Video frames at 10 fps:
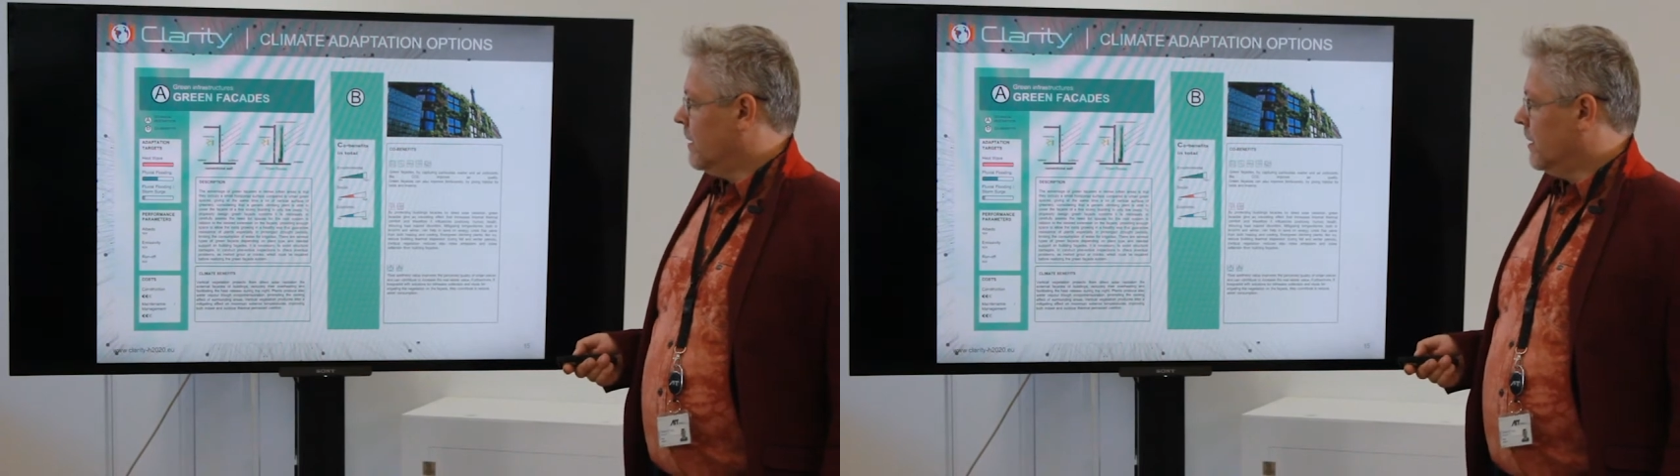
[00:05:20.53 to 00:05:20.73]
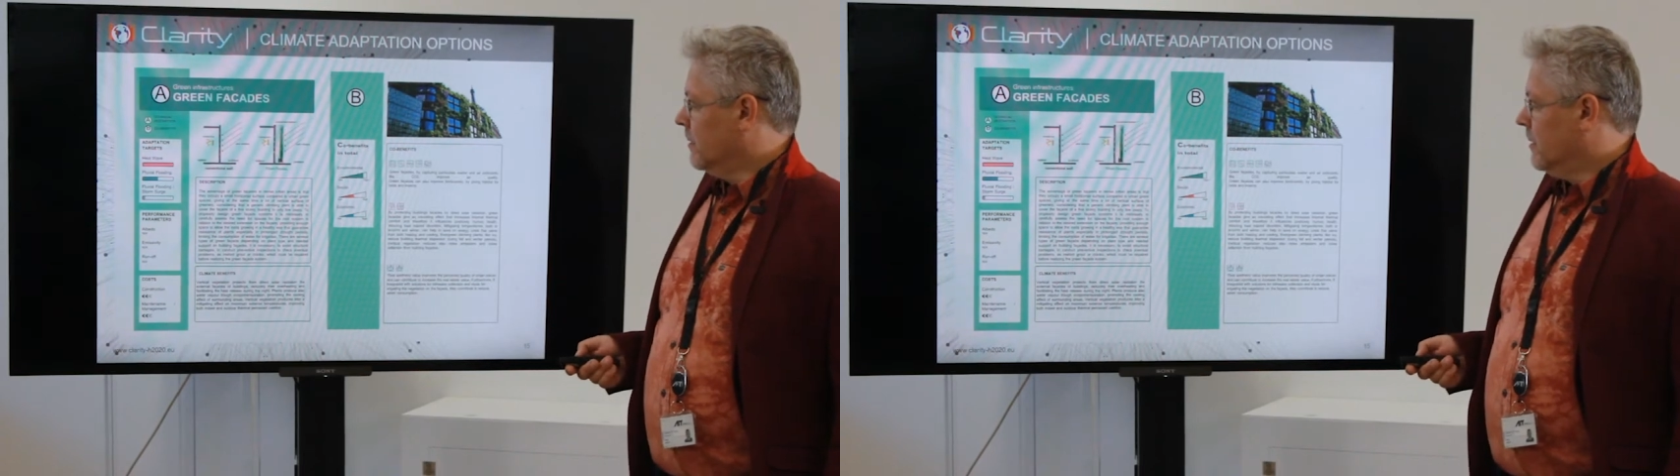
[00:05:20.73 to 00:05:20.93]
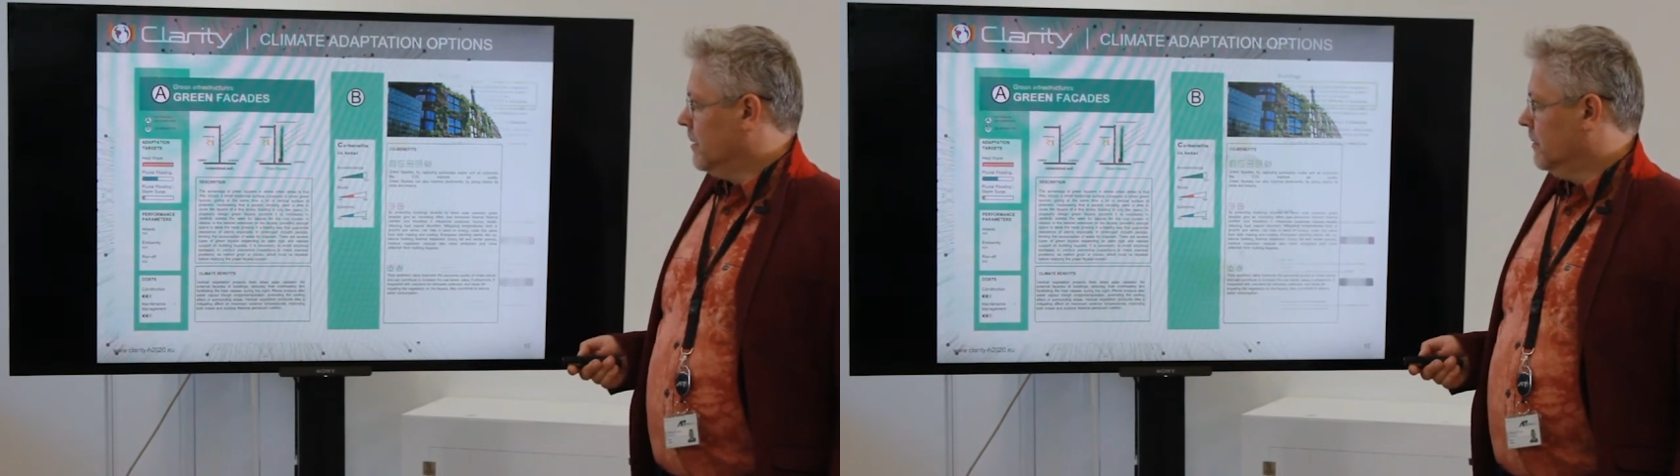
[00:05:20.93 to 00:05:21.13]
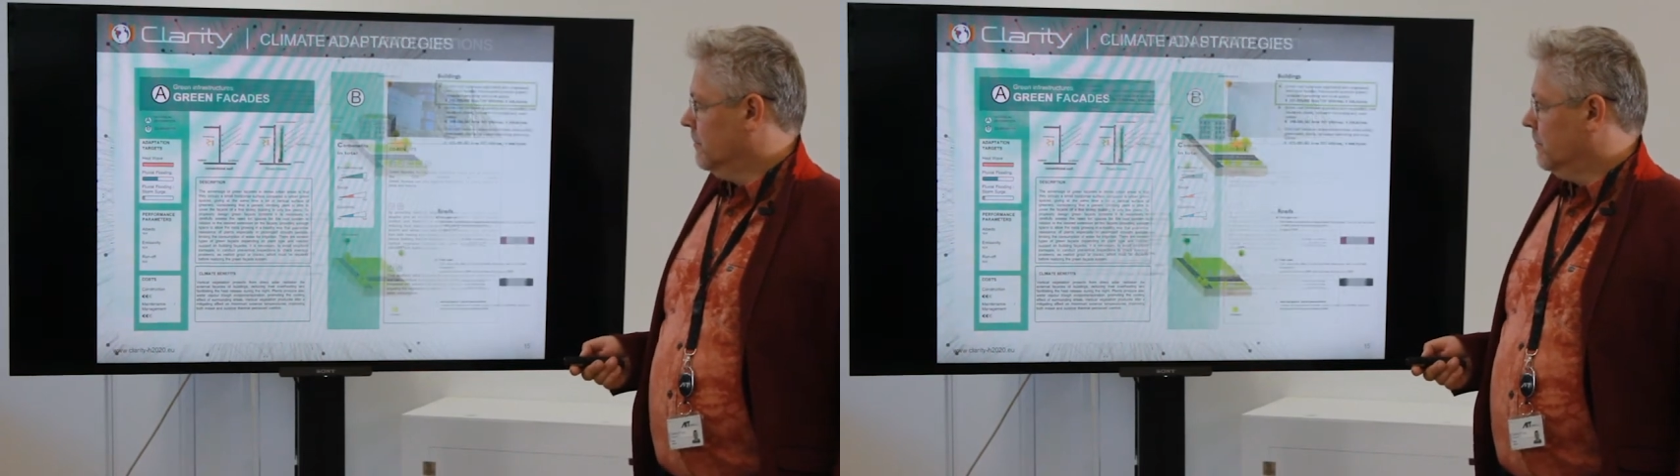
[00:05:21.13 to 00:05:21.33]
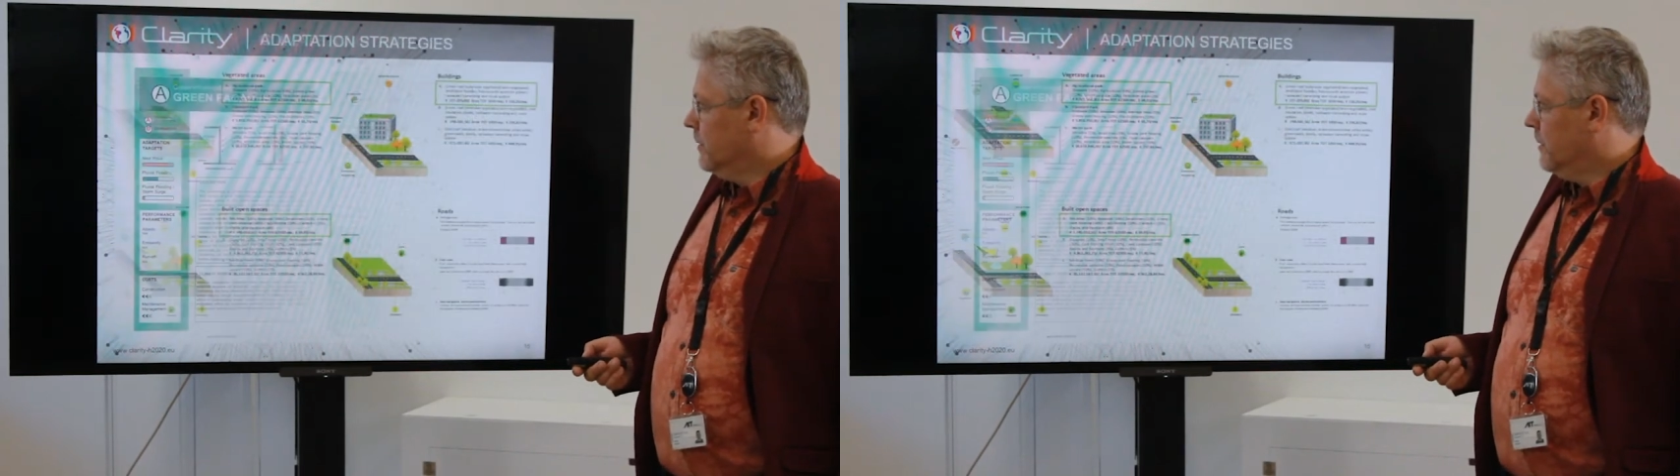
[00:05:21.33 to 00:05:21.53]
And
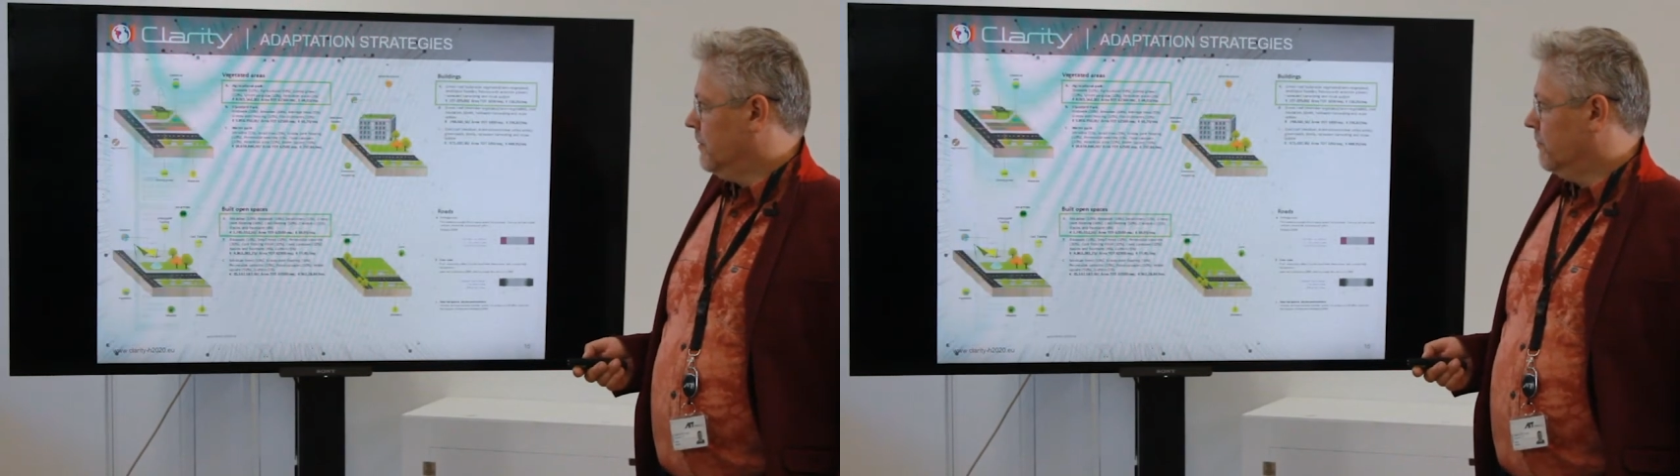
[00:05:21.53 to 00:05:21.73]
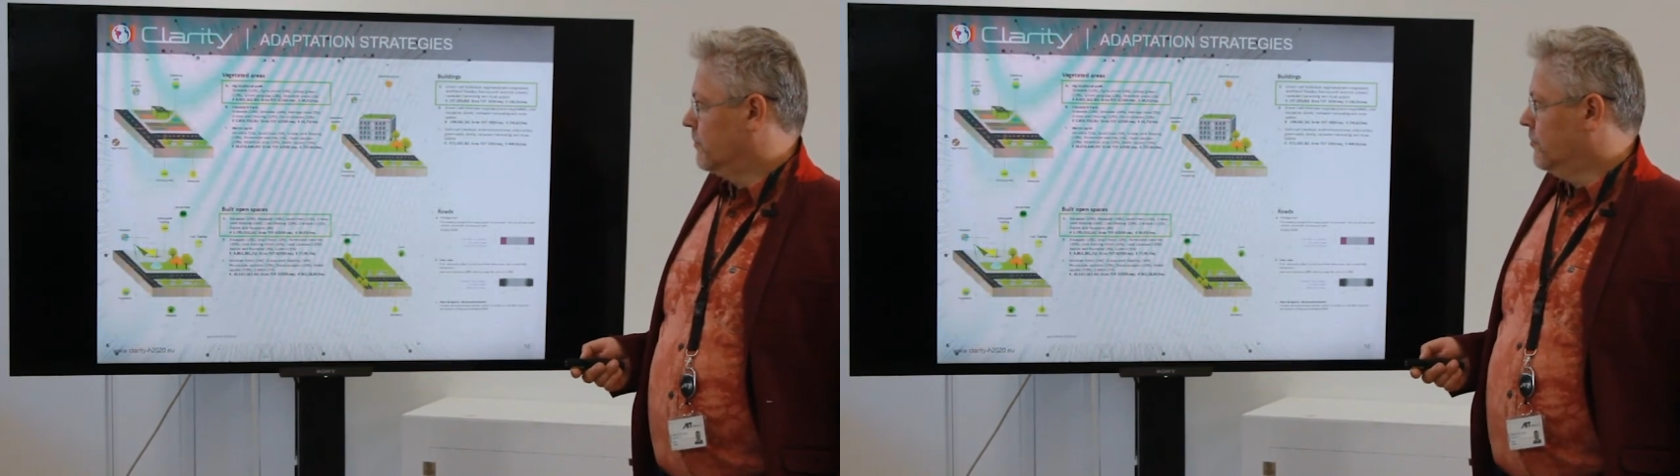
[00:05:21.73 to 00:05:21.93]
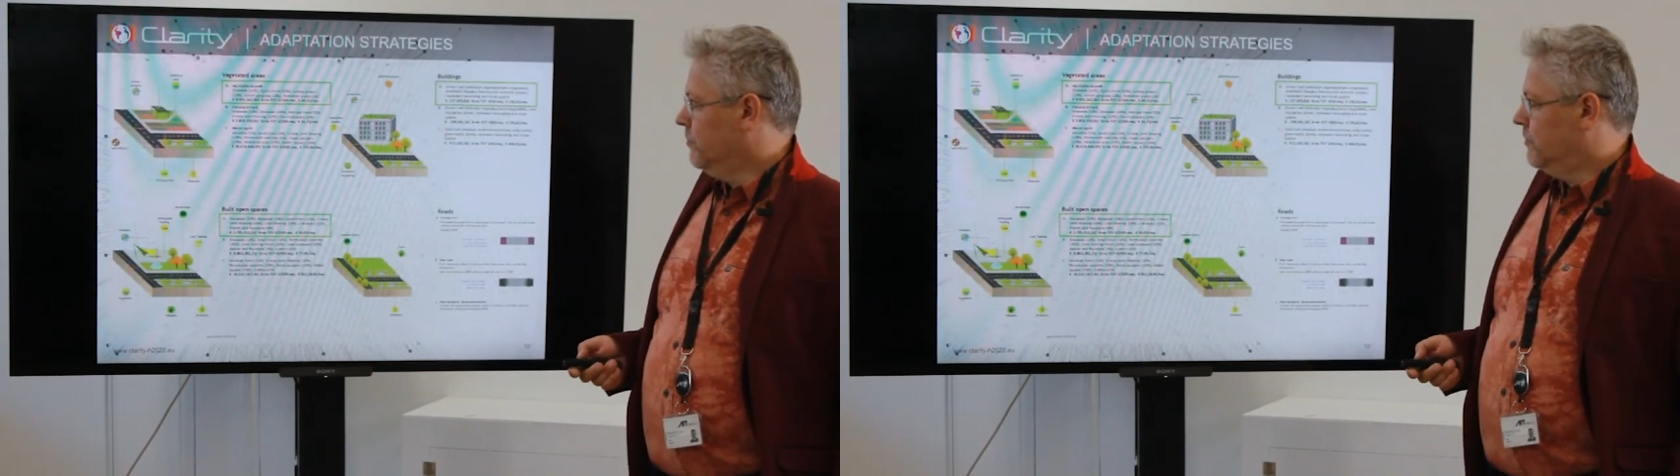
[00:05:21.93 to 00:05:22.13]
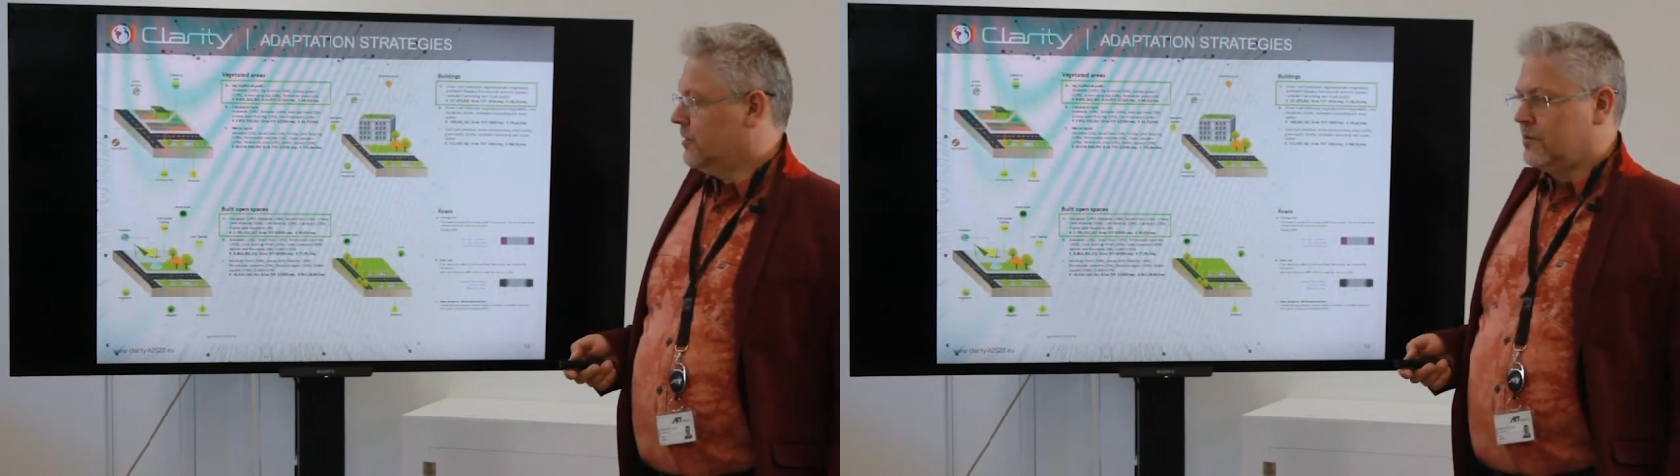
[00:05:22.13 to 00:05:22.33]
then we have grouped